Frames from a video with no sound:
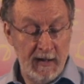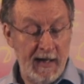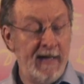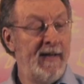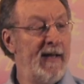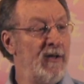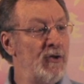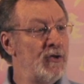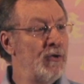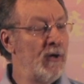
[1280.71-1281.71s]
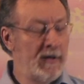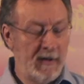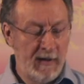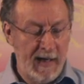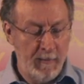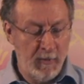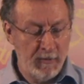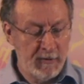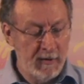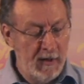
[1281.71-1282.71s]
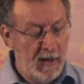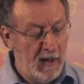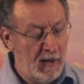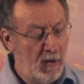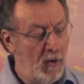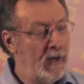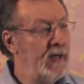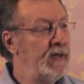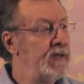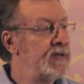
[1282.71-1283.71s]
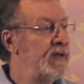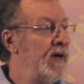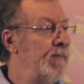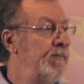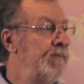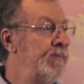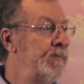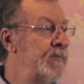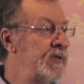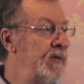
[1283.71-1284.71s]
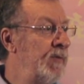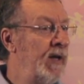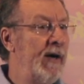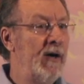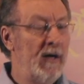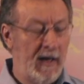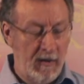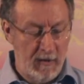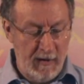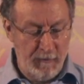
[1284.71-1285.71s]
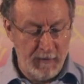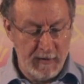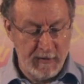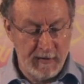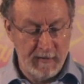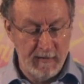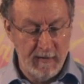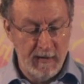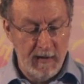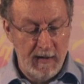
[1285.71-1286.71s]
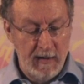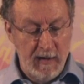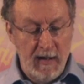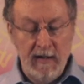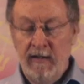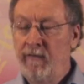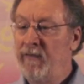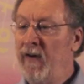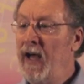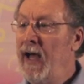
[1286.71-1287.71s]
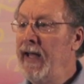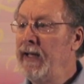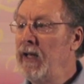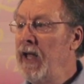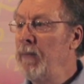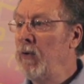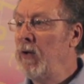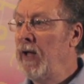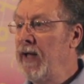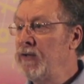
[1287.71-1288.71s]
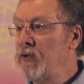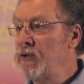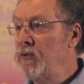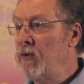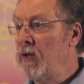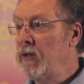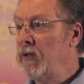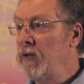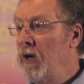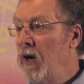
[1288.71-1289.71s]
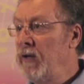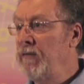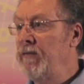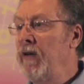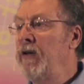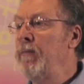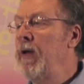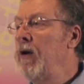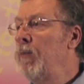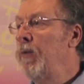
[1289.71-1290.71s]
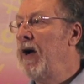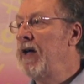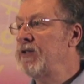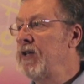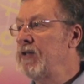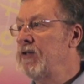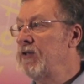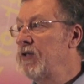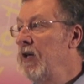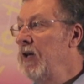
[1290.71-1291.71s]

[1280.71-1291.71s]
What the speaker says: And then you sort the labels according to some similarity or difference. Define, label, and sort are the fundamental processes